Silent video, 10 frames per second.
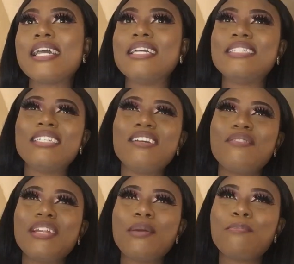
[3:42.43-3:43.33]
It didn't
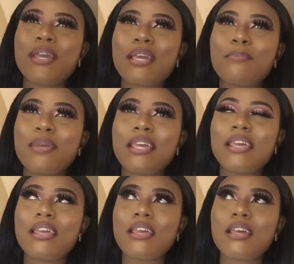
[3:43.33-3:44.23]
really make
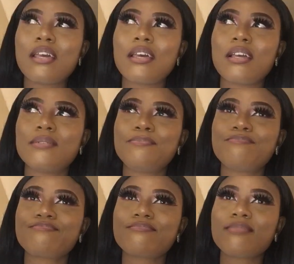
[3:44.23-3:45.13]
me
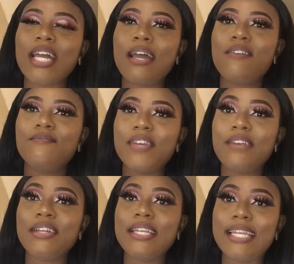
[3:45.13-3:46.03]

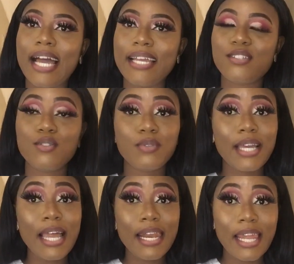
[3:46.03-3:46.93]
very light. You
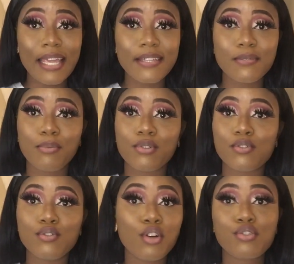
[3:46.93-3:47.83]
get light
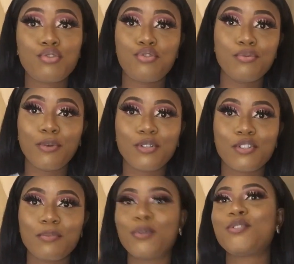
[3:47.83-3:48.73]
but not too
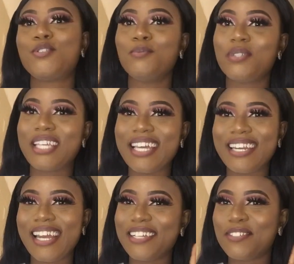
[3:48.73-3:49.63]
much, but you would
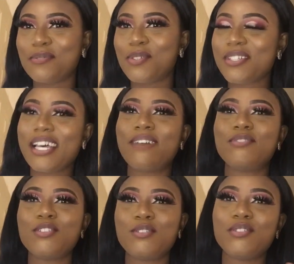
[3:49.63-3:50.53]
get light. You would just have
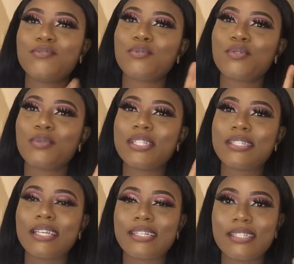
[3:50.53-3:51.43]
this beautiful, sweet,
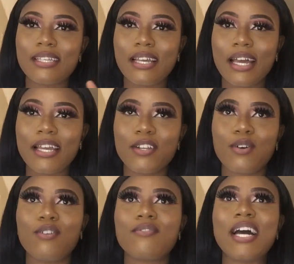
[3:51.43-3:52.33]
sexy kind
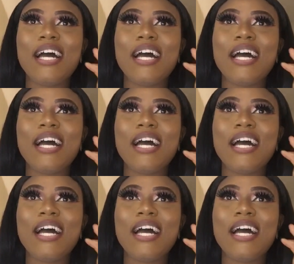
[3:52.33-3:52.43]
of